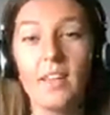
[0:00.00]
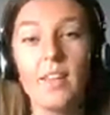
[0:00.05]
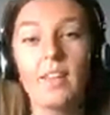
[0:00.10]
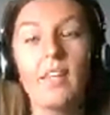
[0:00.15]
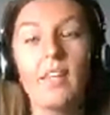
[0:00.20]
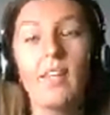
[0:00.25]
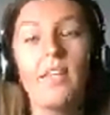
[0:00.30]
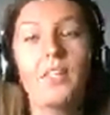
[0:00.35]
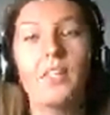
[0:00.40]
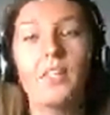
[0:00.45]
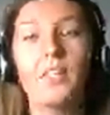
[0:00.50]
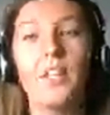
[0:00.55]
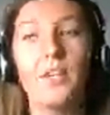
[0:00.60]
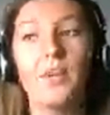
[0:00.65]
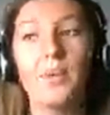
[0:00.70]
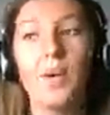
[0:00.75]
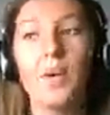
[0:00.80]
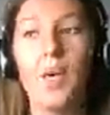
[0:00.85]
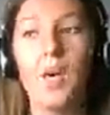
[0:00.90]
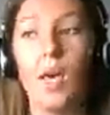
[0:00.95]
Yeah. So
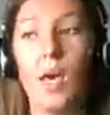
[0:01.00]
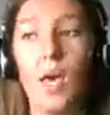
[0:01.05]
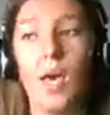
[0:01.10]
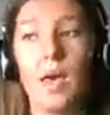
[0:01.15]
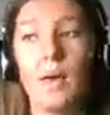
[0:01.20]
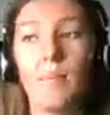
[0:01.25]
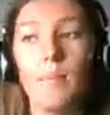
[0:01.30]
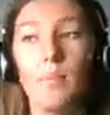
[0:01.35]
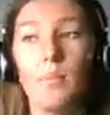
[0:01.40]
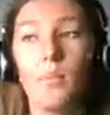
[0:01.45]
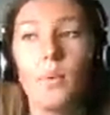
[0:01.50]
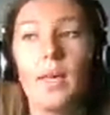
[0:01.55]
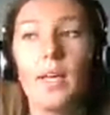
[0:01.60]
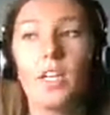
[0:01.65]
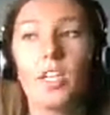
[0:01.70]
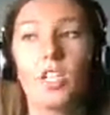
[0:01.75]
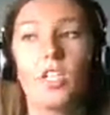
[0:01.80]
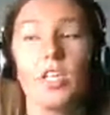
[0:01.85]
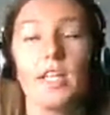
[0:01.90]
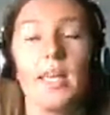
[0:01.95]
we
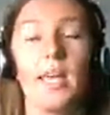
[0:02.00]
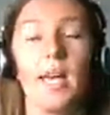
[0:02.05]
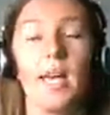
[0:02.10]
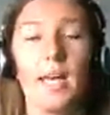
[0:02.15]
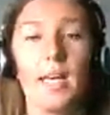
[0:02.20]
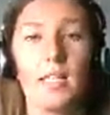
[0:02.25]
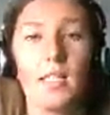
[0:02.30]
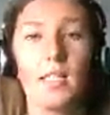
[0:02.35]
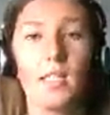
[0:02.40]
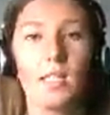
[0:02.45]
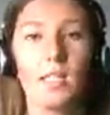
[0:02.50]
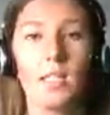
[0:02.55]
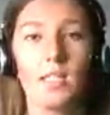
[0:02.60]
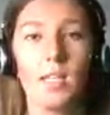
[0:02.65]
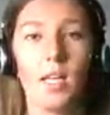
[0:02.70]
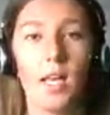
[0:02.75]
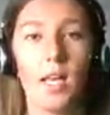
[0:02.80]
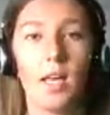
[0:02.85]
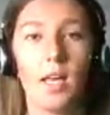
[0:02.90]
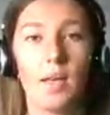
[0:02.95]
actually had
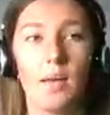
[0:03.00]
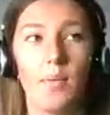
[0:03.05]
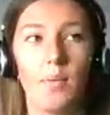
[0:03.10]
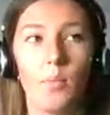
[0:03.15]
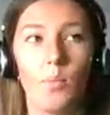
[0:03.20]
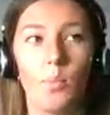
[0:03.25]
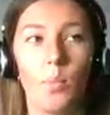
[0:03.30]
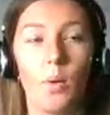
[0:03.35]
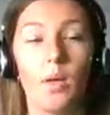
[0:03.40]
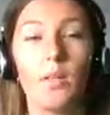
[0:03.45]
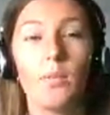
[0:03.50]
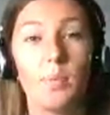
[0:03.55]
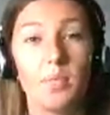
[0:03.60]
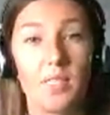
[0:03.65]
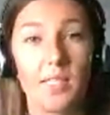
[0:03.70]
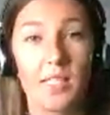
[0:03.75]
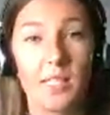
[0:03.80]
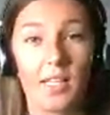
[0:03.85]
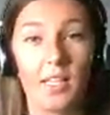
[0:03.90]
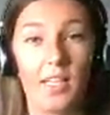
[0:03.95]
one
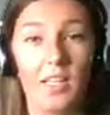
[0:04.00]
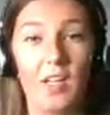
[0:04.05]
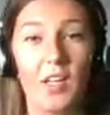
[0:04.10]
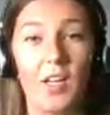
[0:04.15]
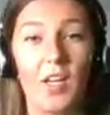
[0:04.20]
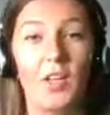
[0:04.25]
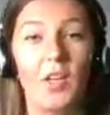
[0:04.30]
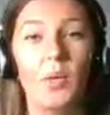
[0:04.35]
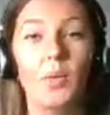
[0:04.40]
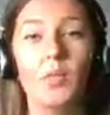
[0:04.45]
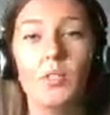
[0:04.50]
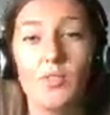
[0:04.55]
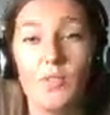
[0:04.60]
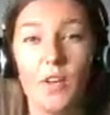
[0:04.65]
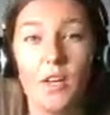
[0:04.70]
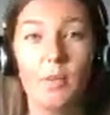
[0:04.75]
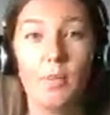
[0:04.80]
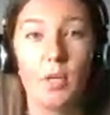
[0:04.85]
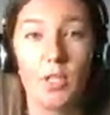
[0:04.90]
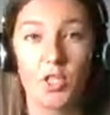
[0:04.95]
particular client who was
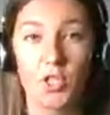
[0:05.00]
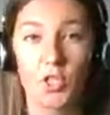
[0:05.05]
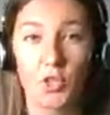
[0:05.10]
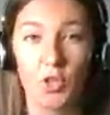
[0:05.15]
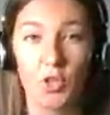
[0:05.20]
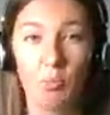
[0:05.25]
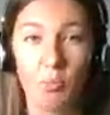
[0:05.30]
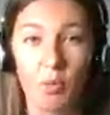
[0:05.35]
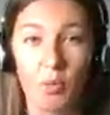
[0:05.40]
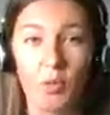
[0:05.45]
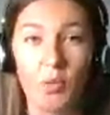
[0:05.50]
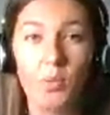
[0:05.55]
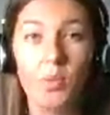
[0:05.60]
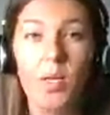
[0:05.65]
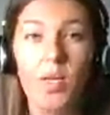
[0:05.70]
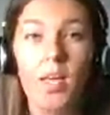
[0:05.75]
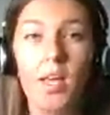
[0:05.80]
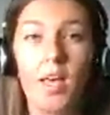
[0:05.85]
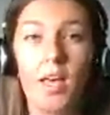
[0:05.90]
very much on the ball.